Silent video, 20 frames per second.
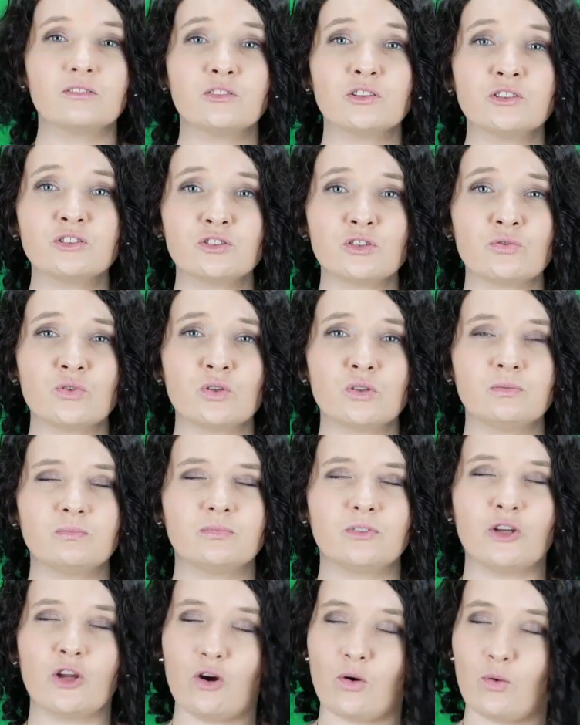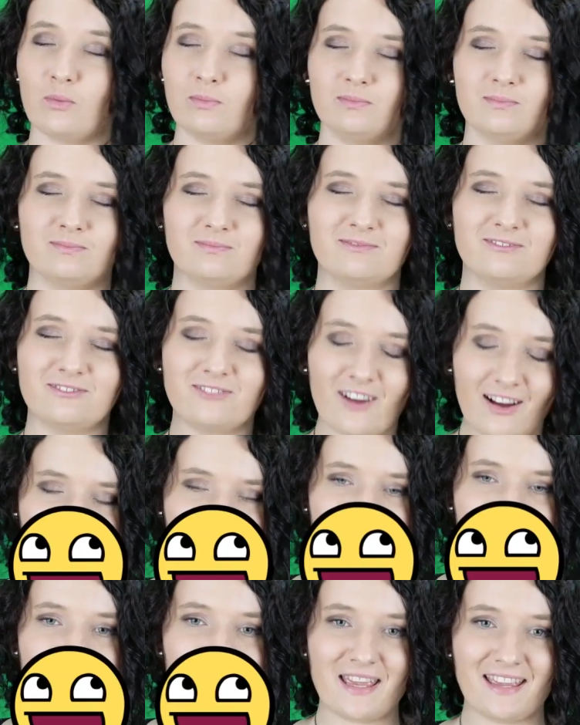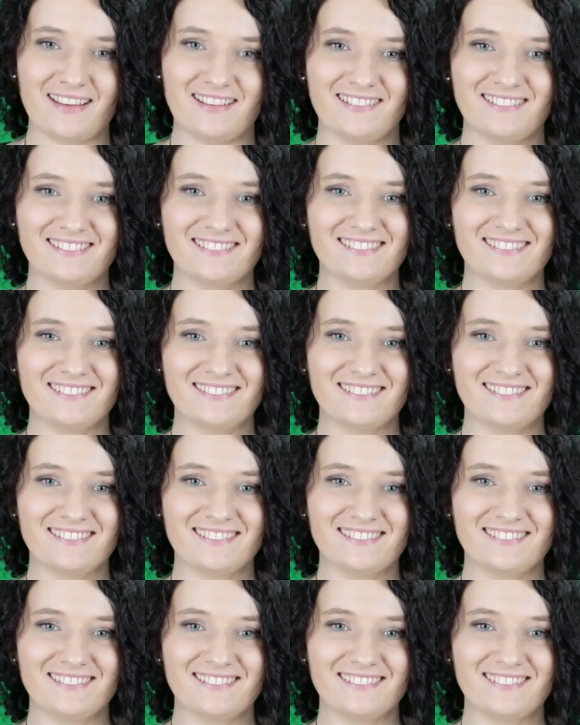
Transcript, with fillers: First of all, no. Fuck me.